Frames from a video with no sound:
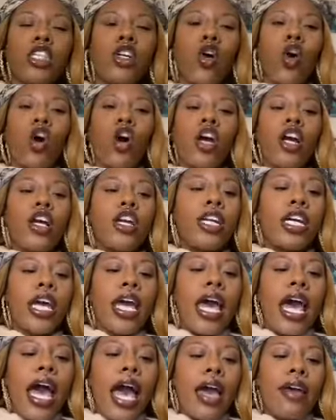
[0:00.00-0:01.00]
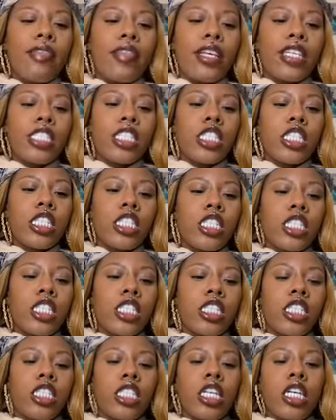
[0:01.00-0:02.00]
card, and this is
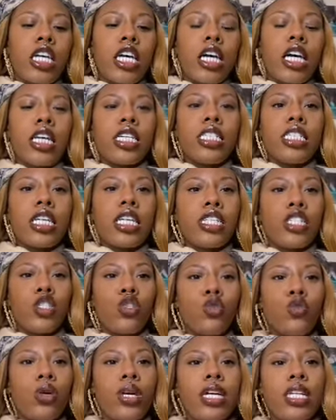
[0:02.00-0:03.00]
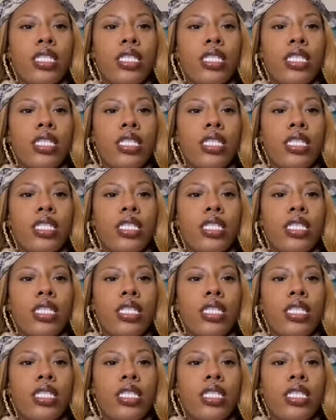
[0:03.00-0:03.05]
just to get us into a